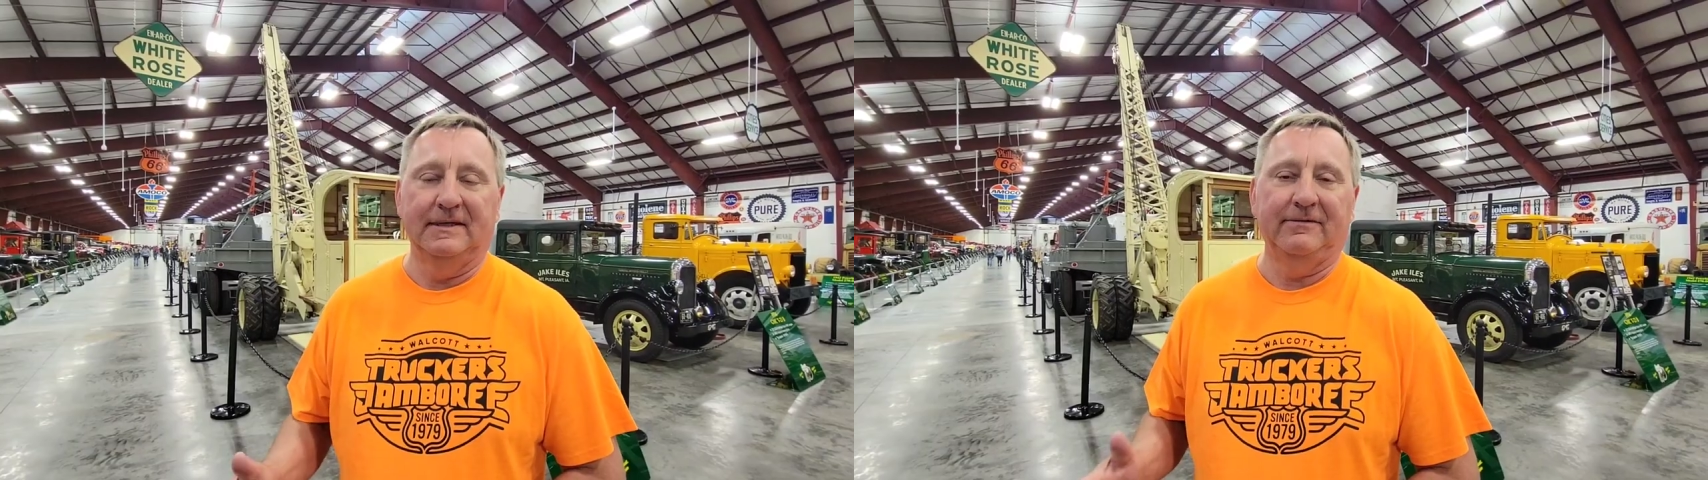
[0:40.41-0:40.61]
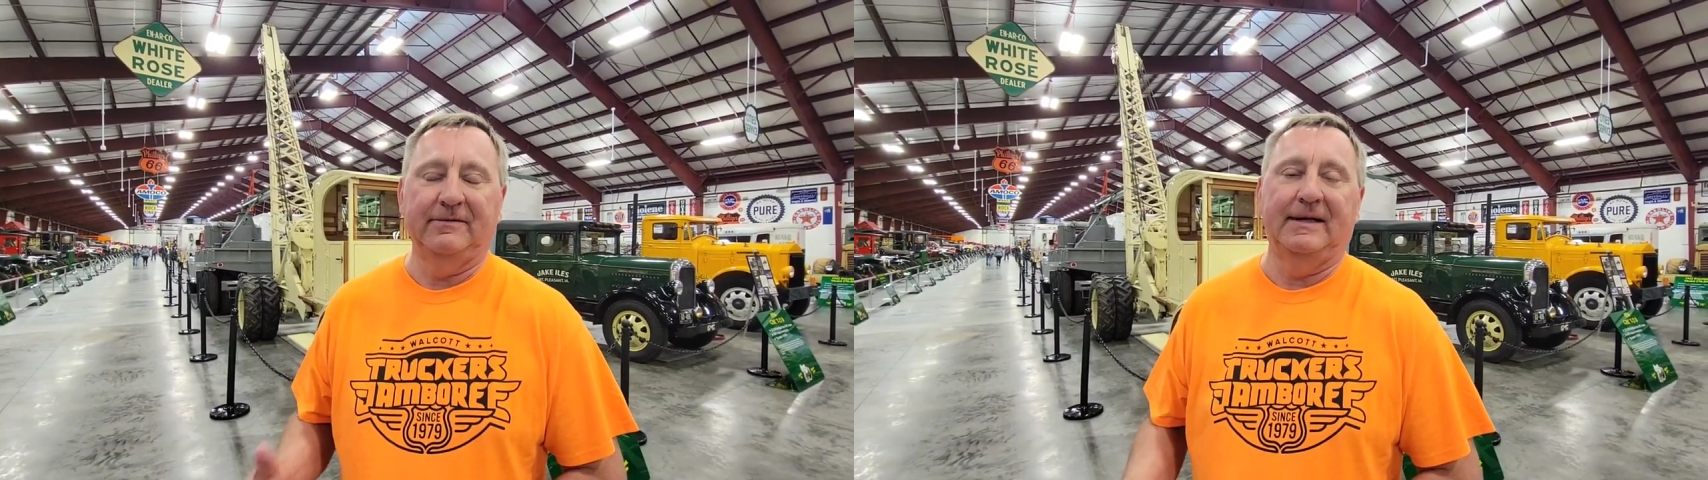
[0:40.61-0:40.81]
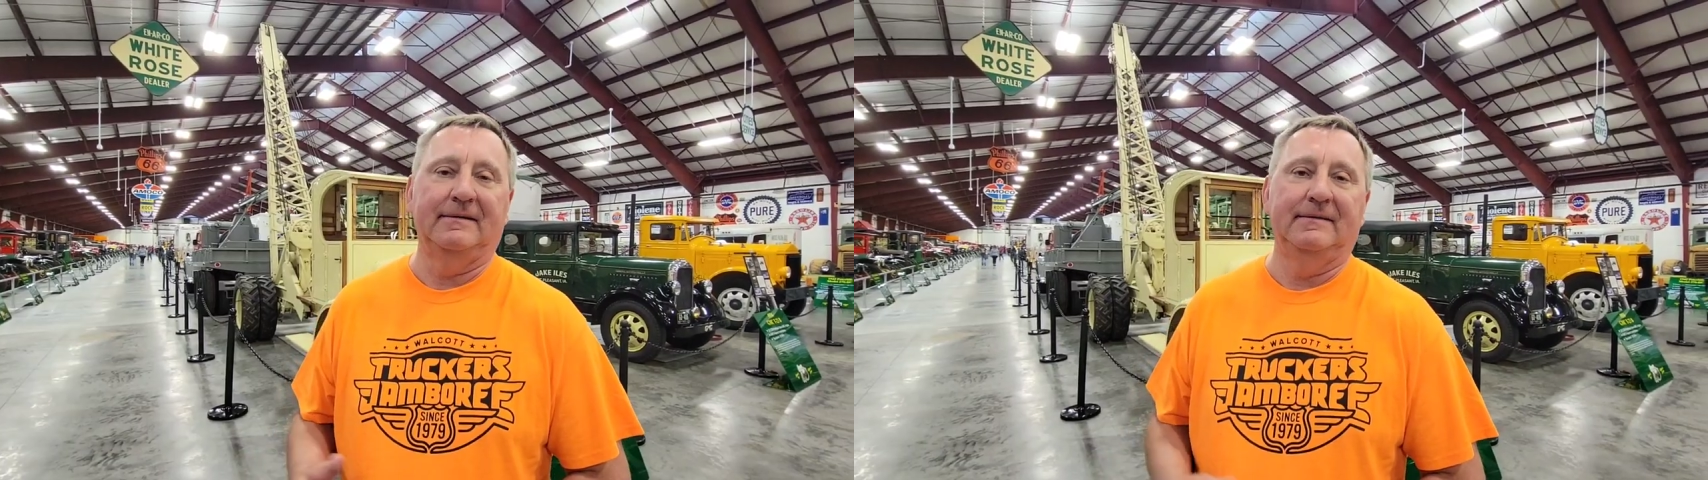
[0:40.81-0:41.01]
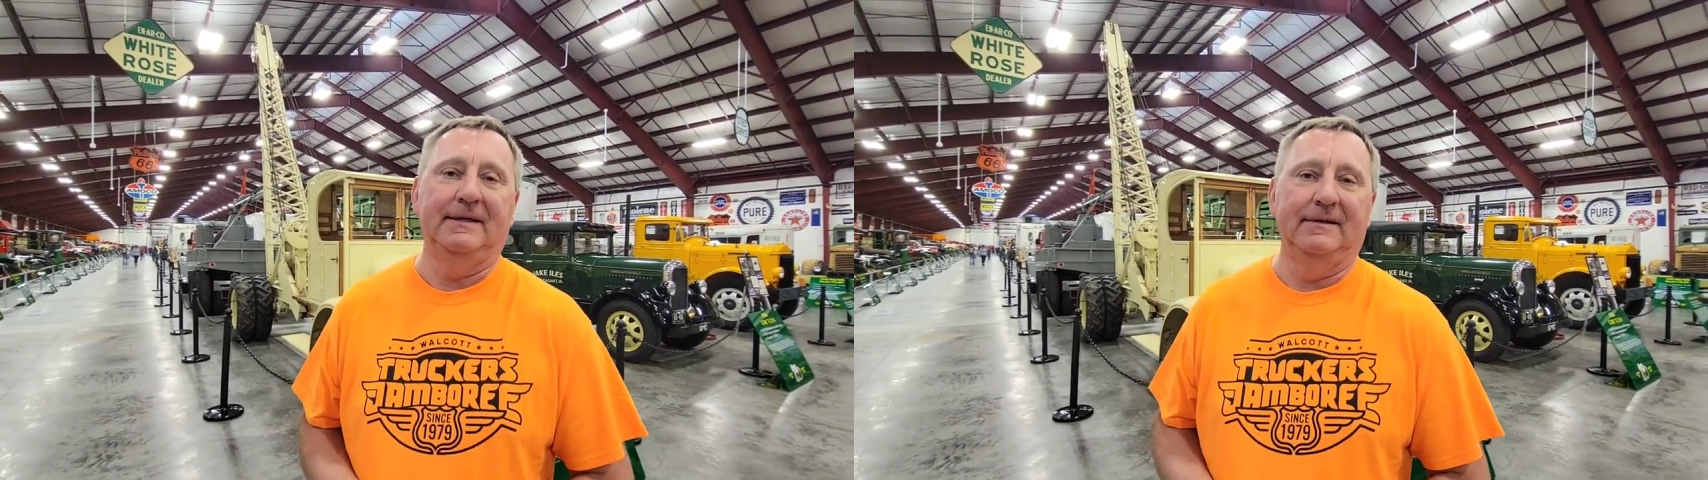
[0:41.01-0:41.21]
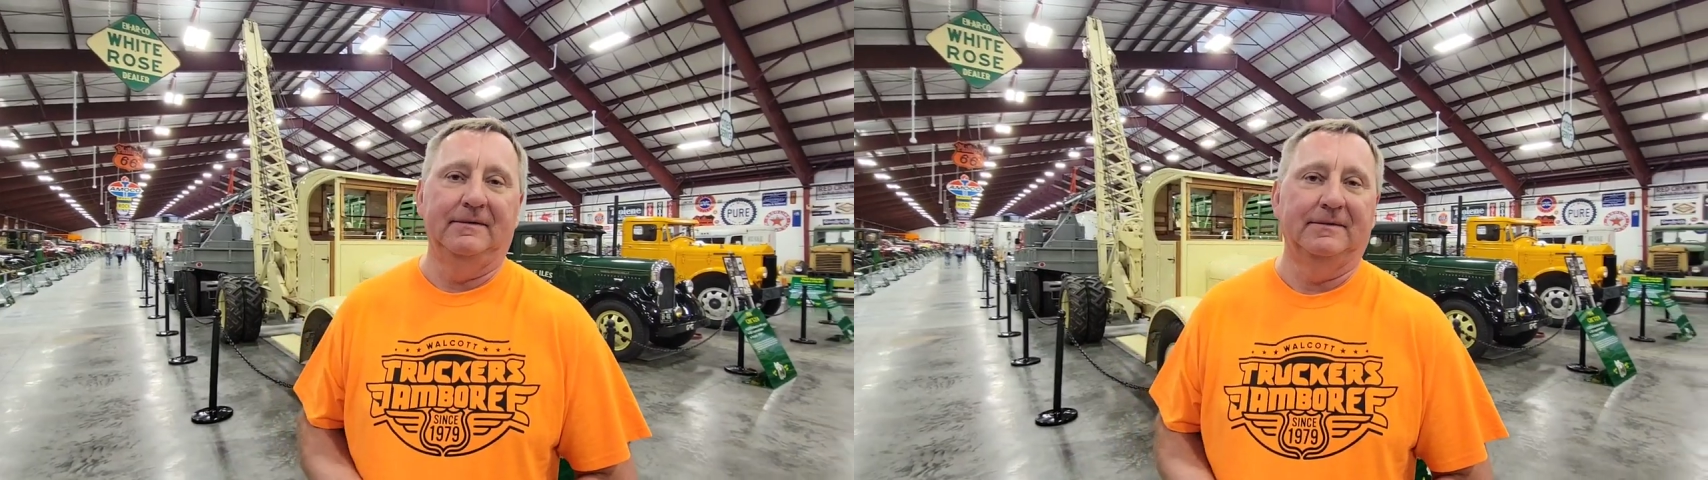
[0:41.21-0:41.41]
if not
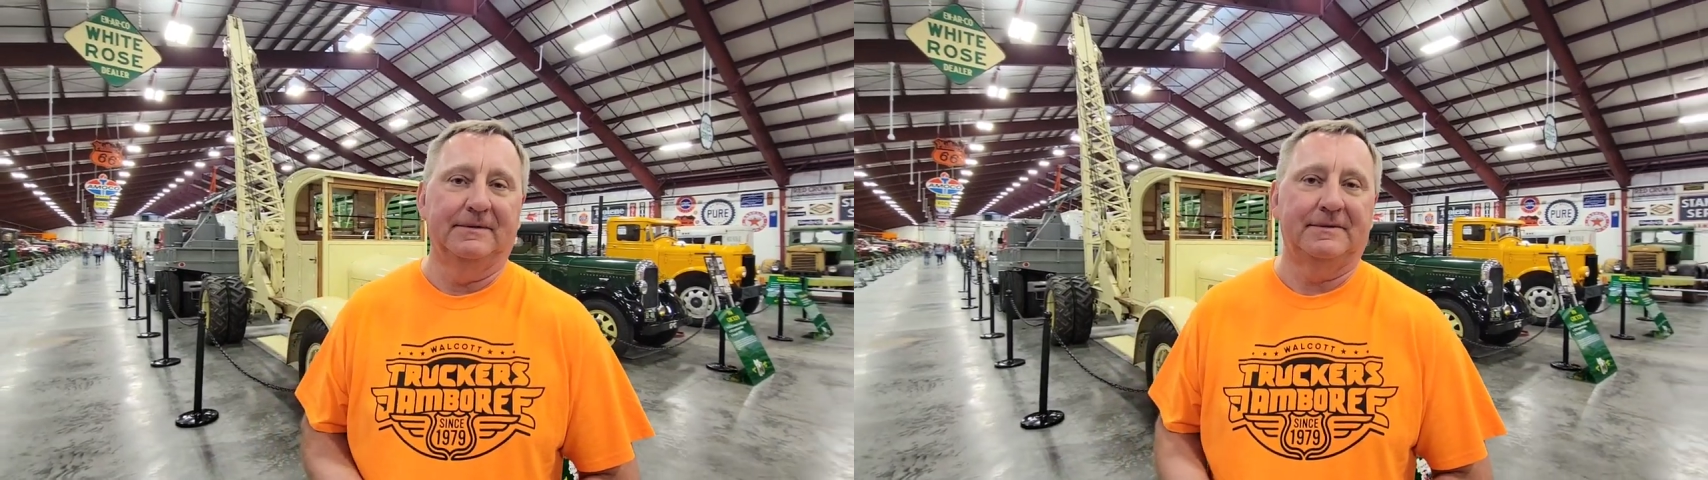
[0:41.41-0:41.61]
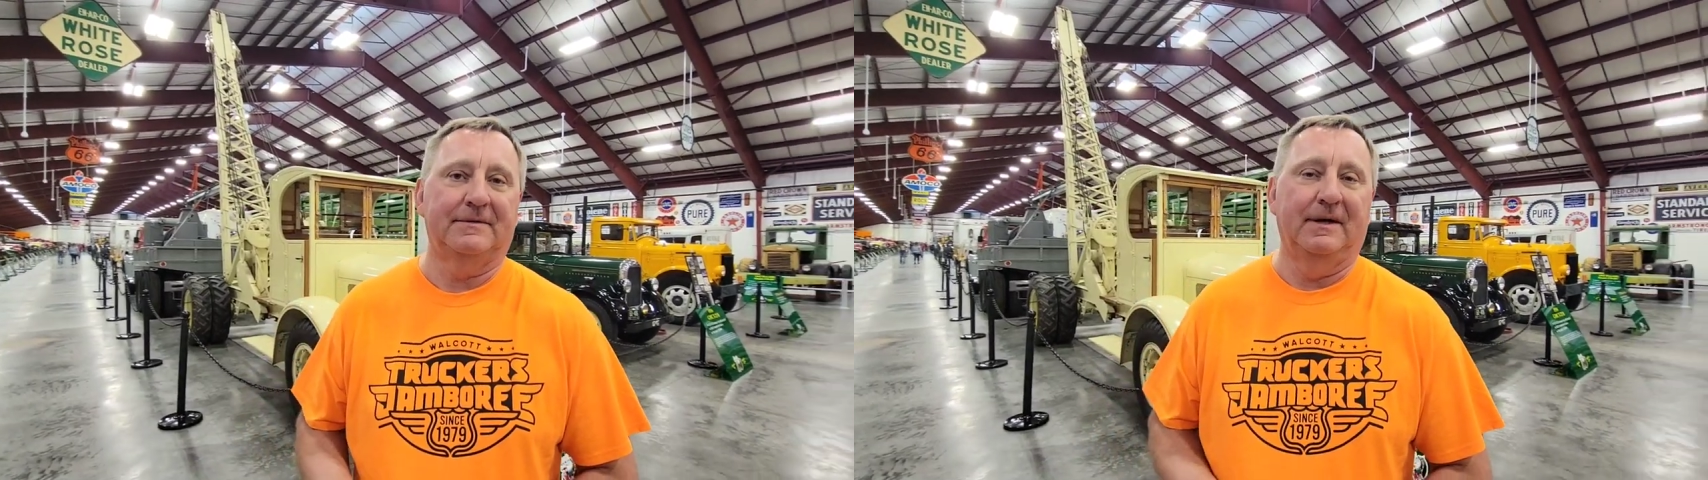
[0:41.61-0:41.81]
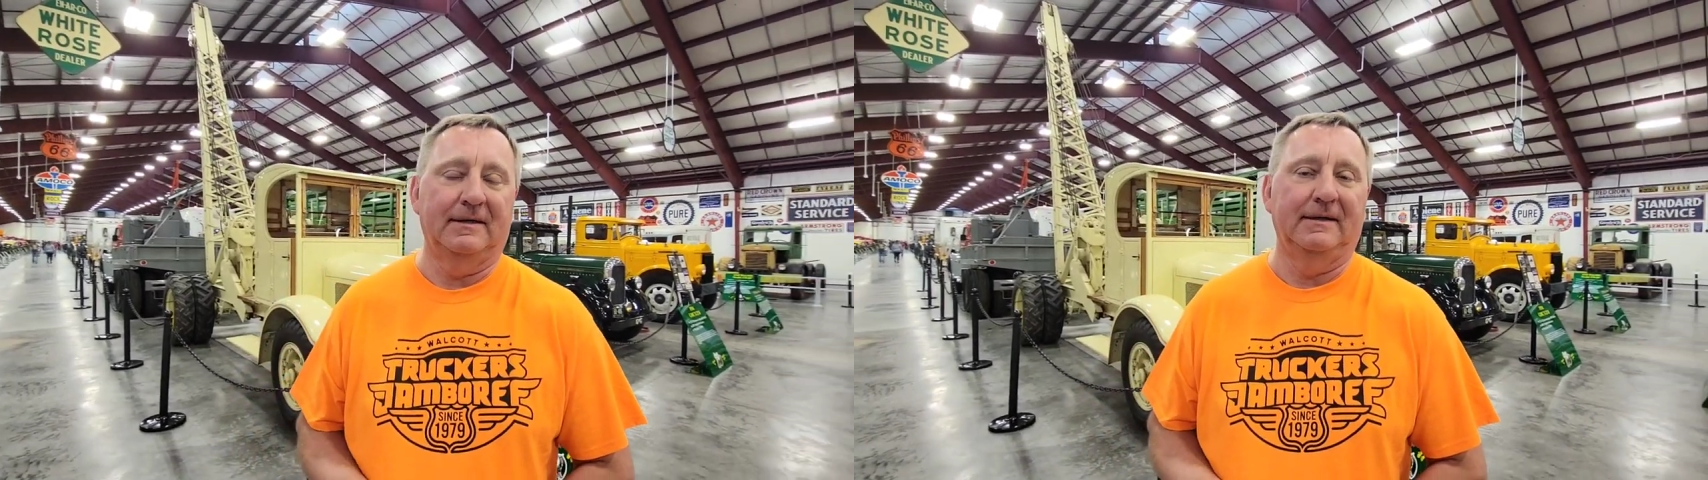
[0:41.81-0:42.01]
the oldest truck